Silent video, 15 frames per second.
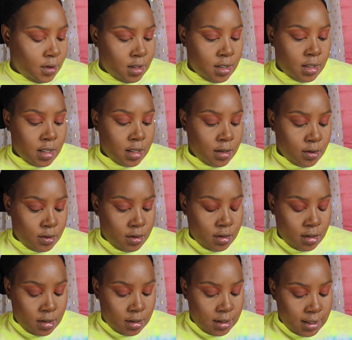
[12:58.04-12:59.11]
So
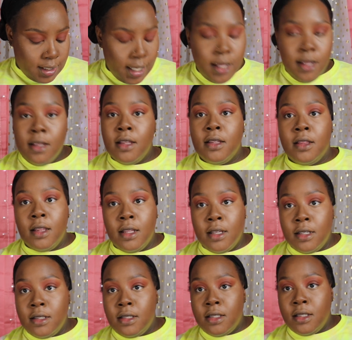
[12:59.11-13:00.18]
to set
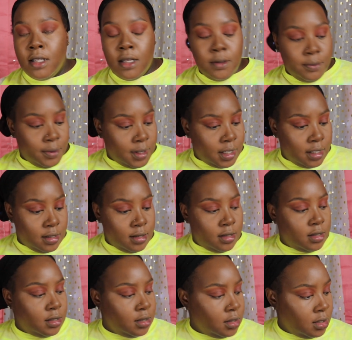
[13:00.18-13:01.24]
this in
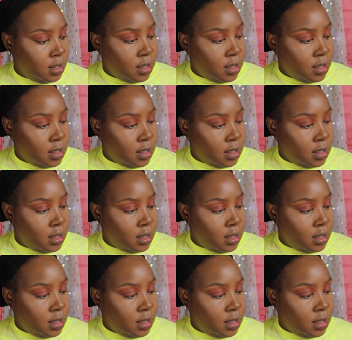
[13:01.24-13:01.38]
place,